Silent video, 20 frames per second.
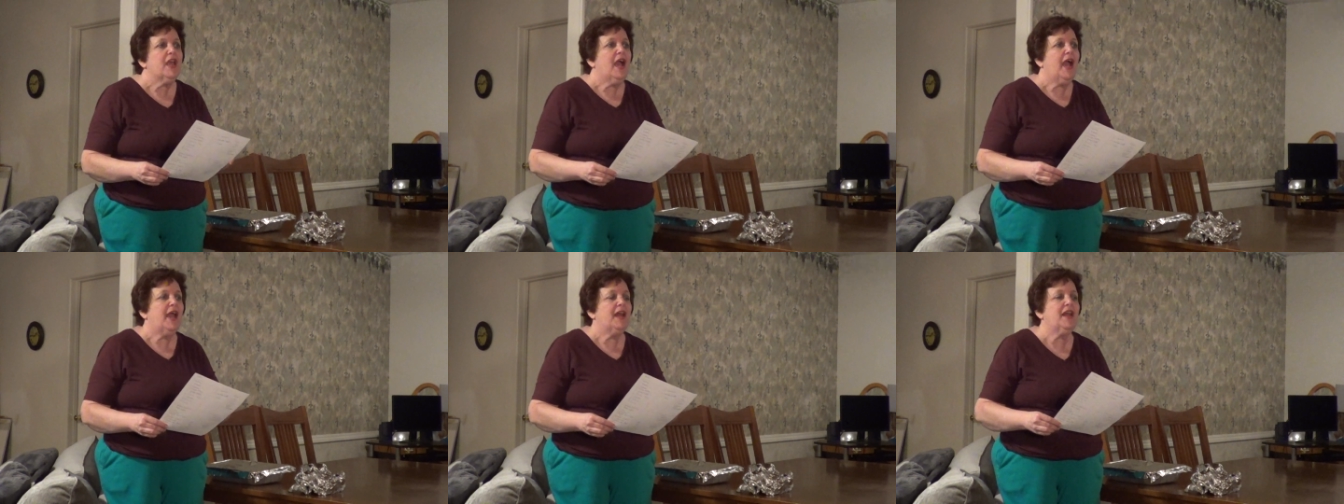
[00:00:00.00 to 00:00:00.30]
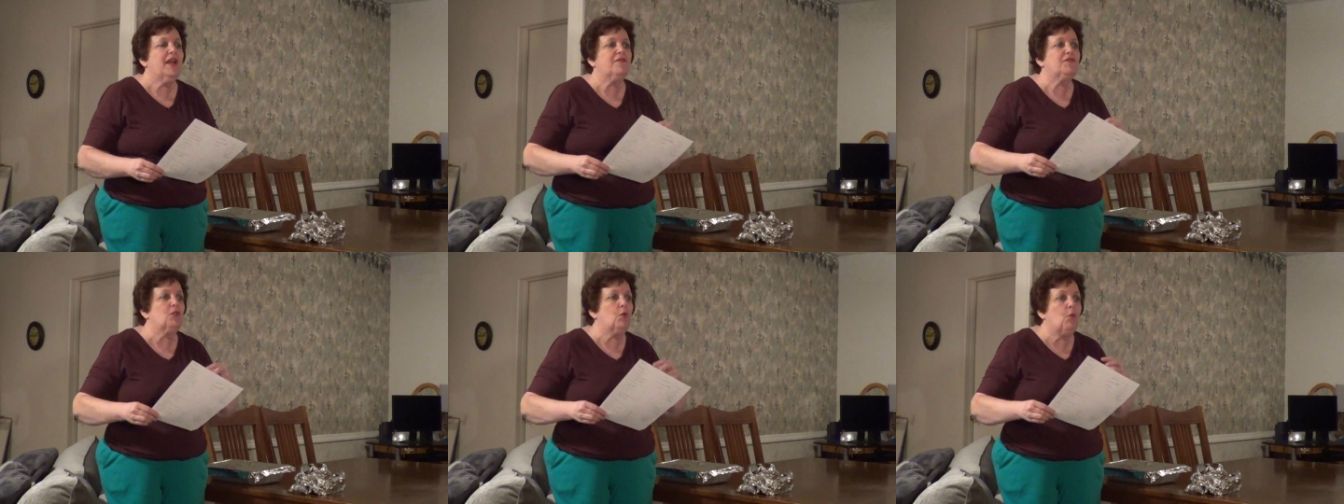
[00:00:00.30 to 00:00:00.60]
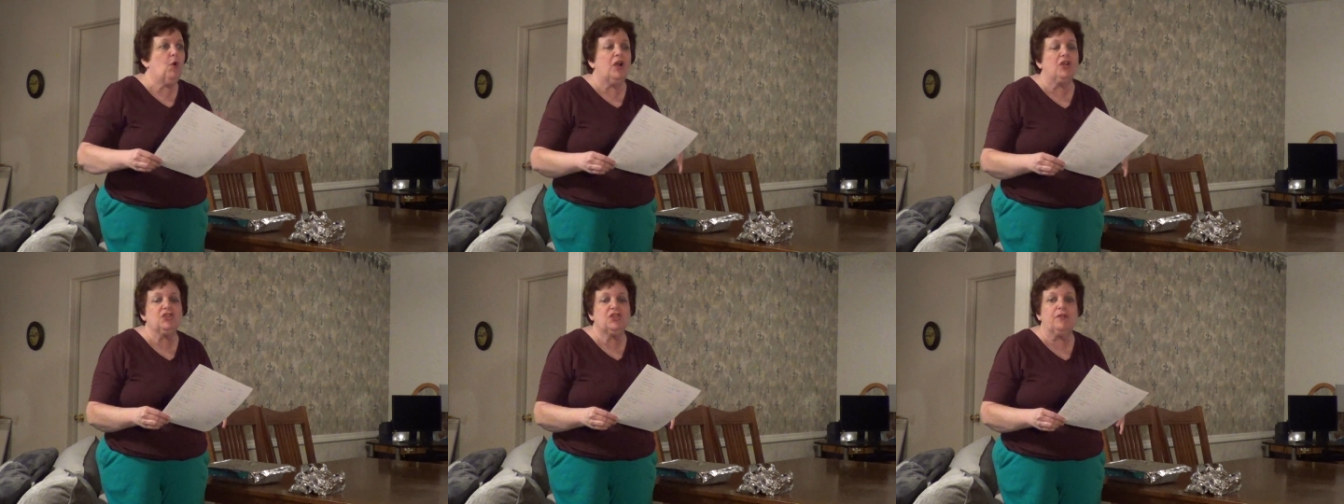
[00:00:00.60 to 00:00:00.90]
I'd have to
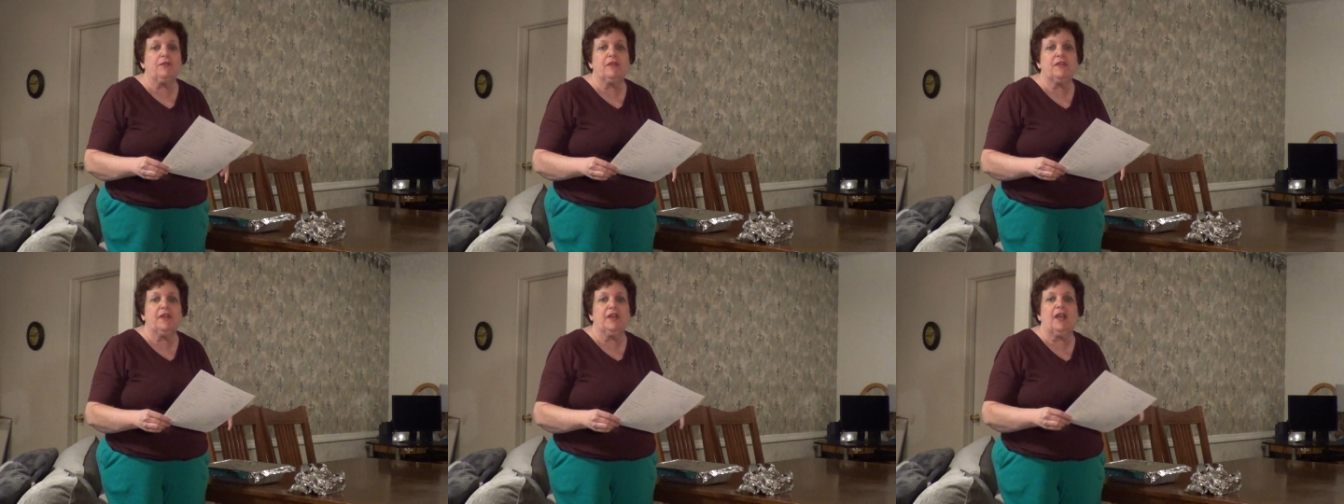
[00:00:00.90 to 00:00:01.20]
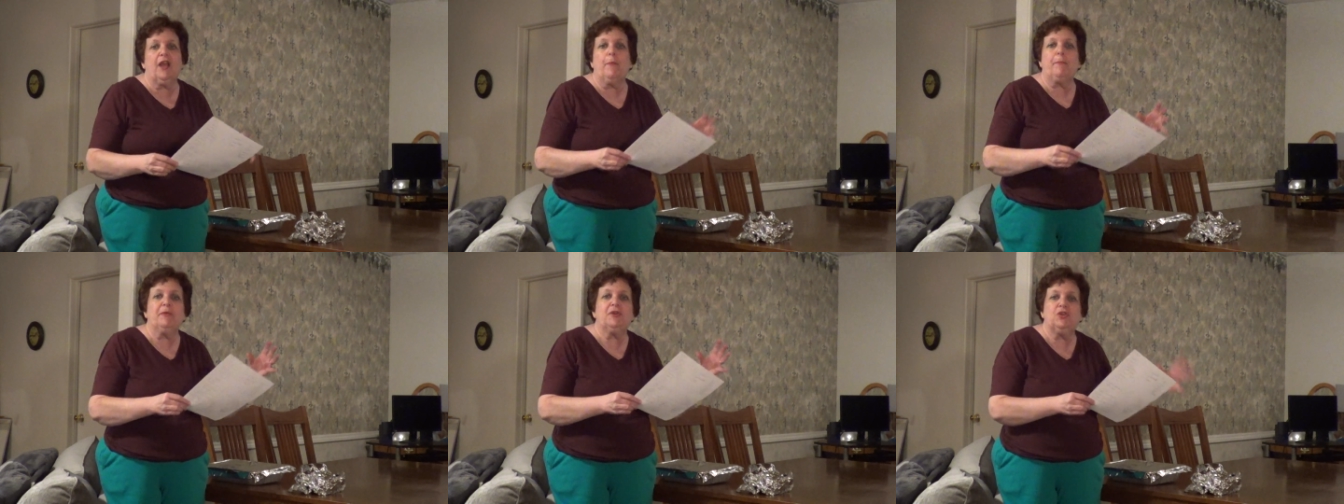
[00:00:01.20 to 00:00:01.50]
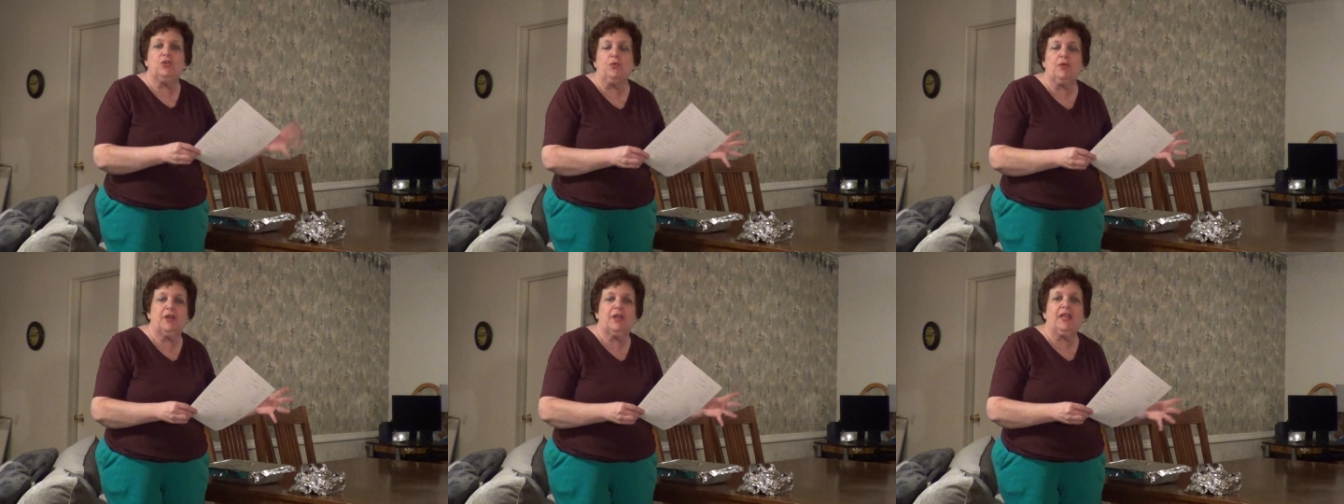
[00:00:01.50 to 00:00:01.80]
wash everything up and
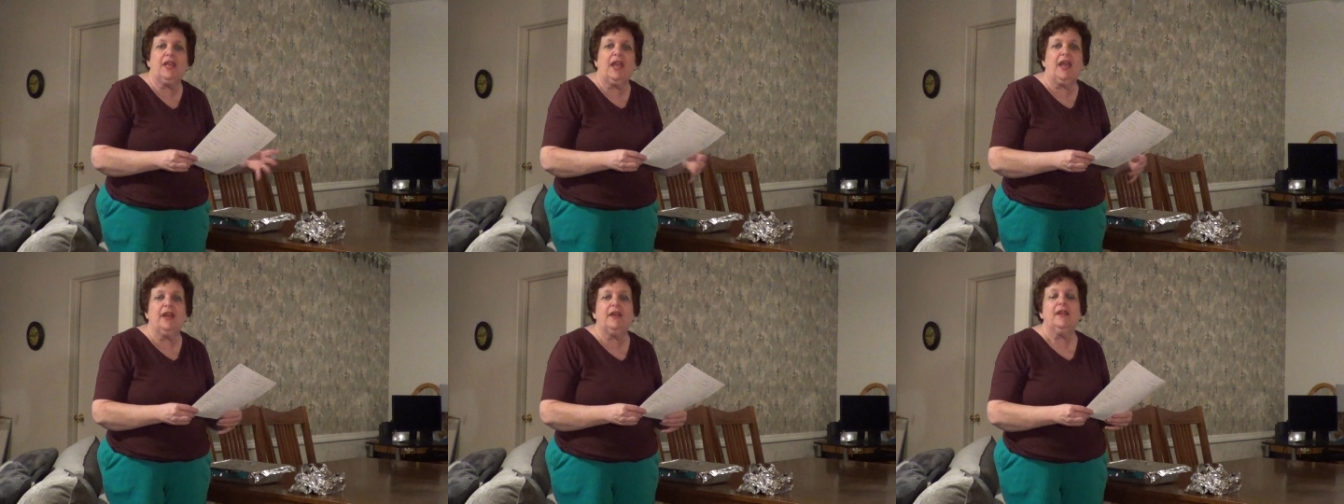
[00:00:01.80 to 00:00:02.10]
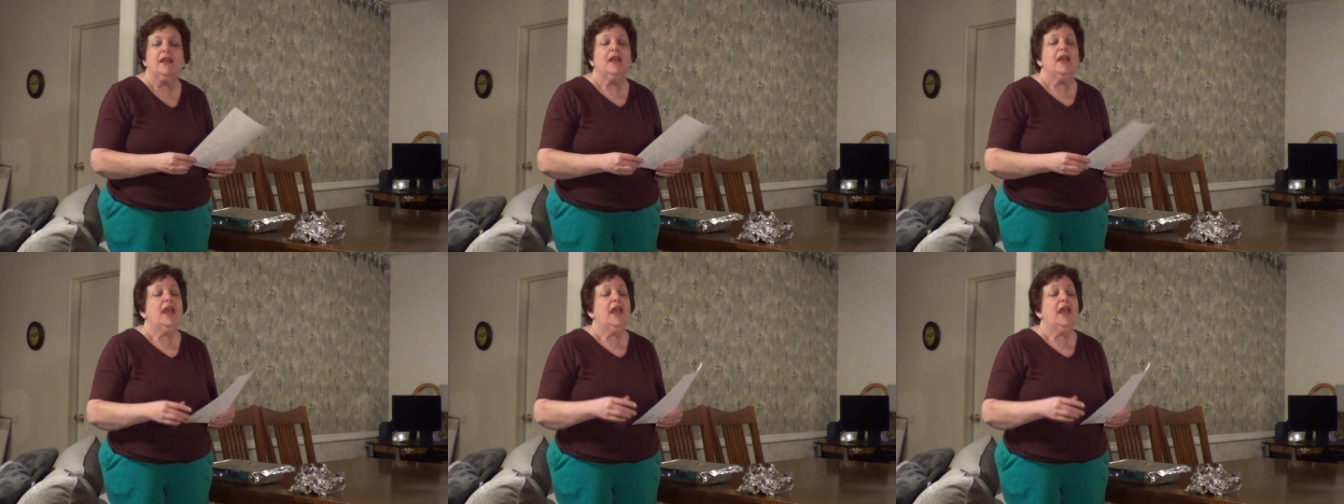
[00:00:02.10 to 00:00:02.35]
do it again,